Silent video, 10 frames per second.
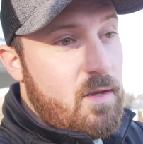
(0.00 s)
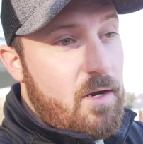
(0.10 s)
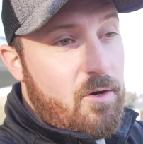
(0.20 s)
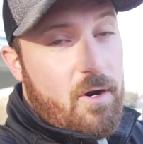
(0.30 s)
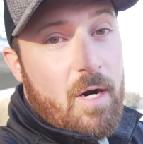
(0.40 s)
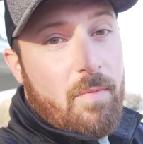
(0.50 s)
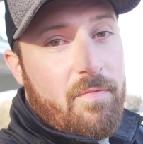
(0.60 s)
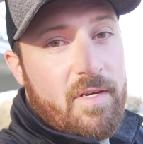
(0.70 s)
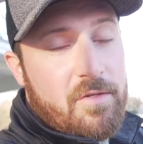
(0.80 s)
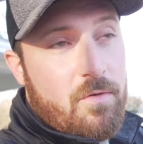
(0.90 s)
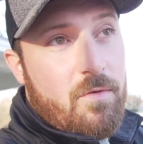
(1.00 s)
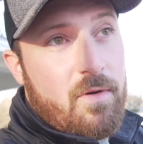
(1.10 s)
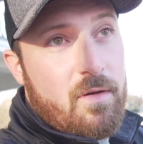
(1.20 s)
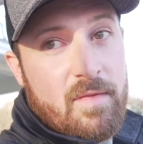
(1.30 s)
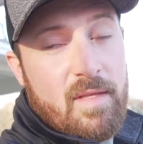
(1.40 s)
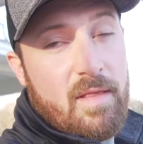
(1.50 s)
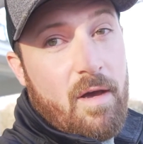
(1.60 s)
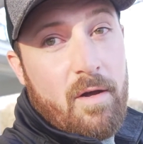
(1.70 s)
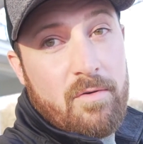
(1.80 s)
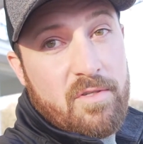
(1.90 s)
and you're not a professional, then
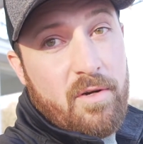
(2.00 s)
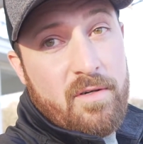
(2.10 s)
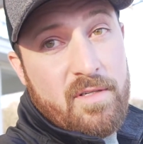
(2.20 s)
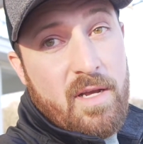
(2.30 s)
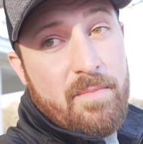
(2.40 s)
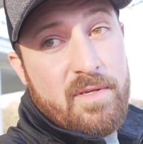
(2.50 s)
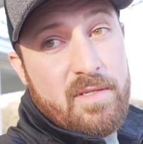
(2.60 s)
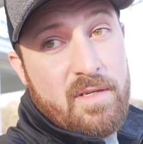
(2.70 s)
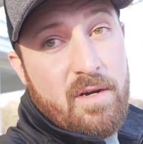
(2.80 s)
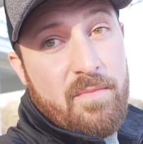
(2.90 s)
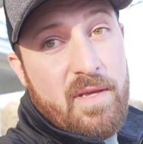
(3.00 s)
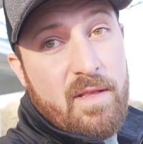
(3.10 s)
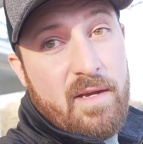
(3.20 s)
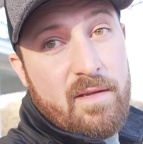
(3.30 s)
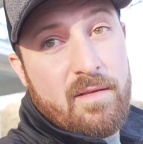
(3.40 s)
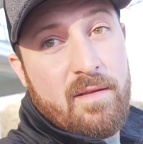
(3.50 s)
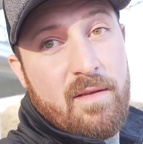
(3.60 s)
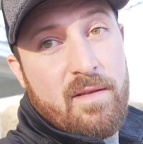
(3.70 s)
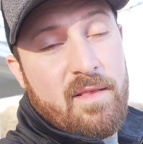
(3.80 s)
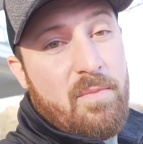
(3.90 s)
the auto start and stop is gonna be like
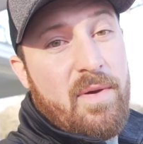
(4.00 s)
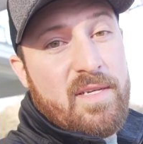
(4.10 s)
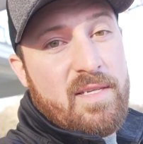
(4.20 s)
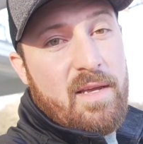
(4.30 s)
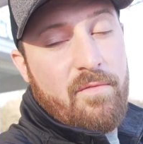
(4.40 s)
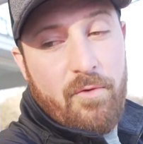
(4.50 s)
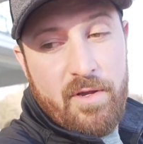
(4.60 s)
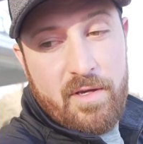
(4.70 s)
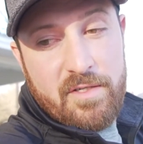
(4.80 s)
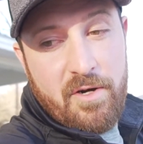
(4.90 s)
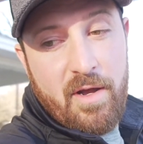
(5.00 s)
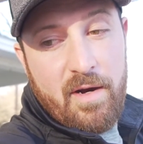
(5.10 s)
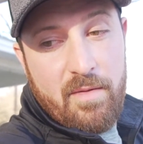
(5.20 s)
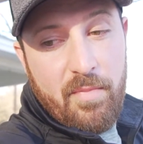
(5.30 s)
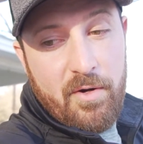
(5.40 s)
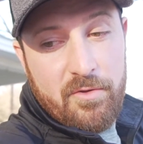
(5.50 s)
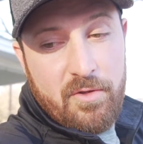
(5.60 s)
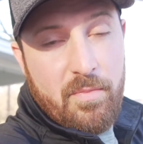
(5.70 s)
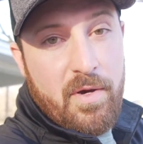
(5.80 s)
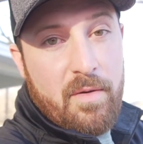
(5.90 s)
the best thing for you because you're not going to burn through
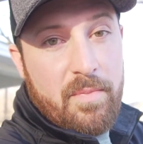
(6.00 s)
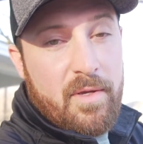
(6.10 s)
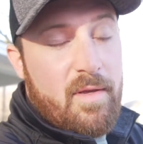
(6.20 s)
the pump.